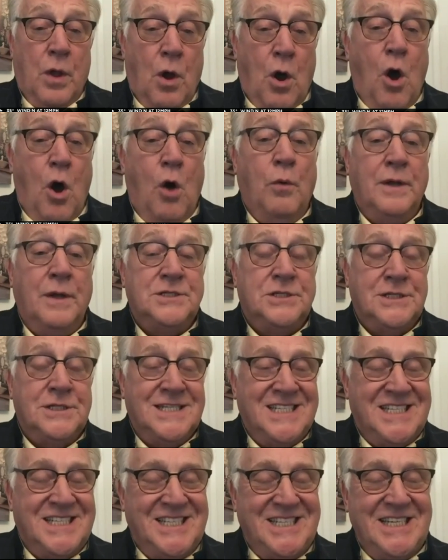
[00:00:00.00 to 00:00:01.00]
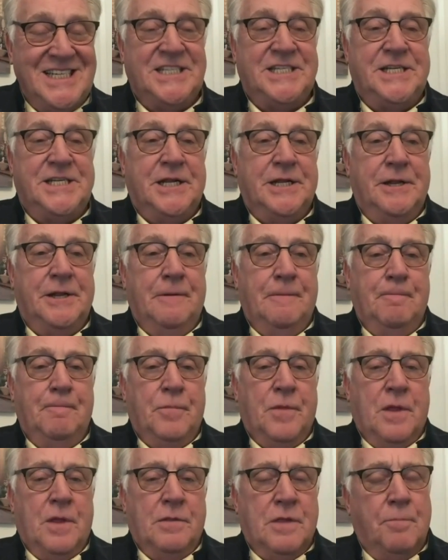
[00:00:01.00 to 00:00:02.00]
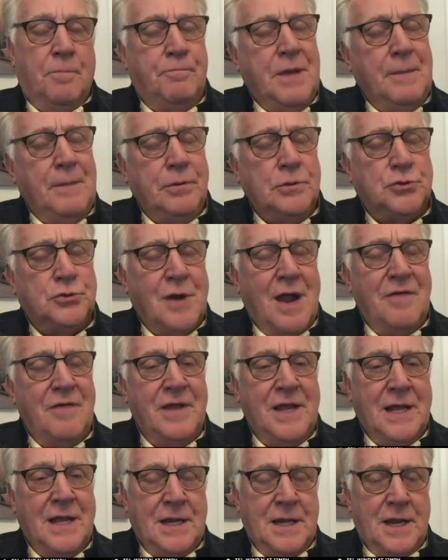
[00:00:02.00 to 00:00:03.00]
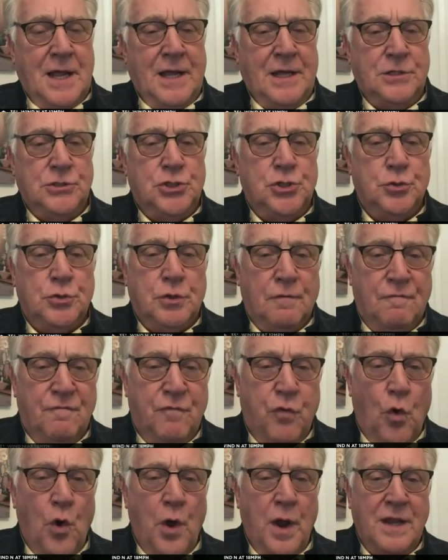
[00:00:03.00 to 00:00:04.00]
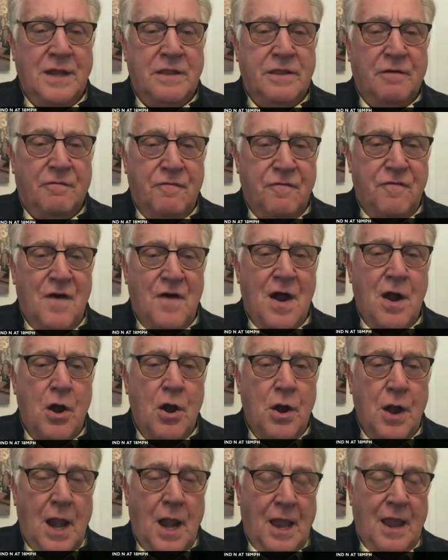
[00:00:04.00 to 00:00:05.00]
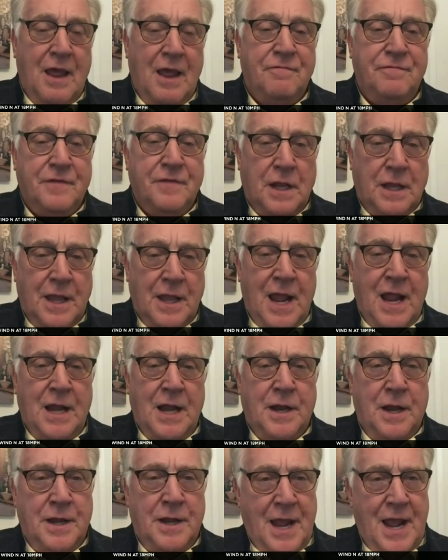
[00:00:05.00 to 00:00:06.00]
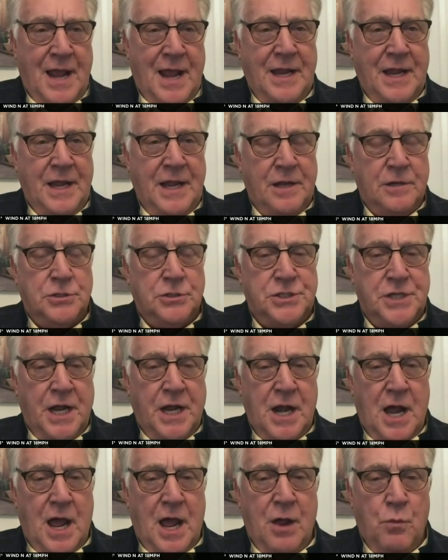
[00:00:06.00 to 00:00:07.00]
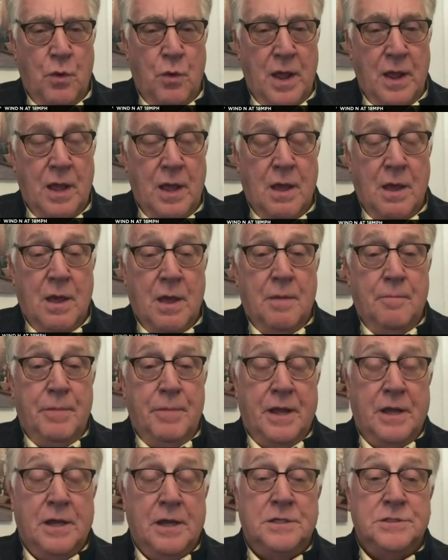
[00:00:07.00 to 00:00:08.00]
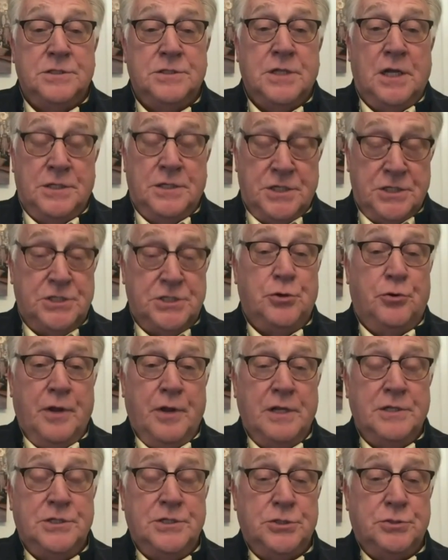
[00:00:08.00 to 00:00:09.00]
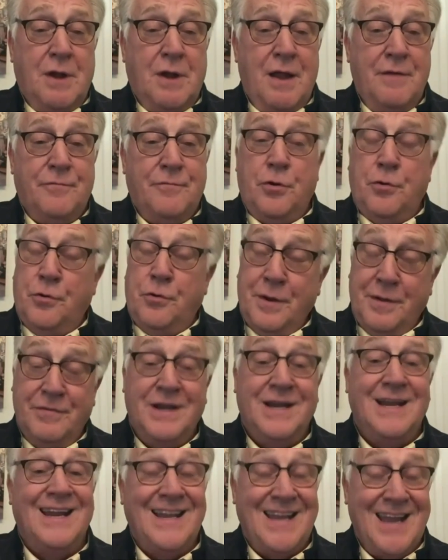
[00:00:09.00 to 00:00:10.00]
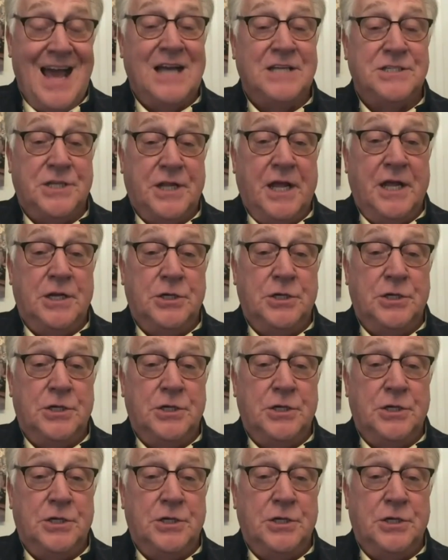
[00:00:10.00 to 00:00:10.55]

always insisted that people driving at night should avoid the far left lane on any interstate highway because a disoriented driver or even an intoxicated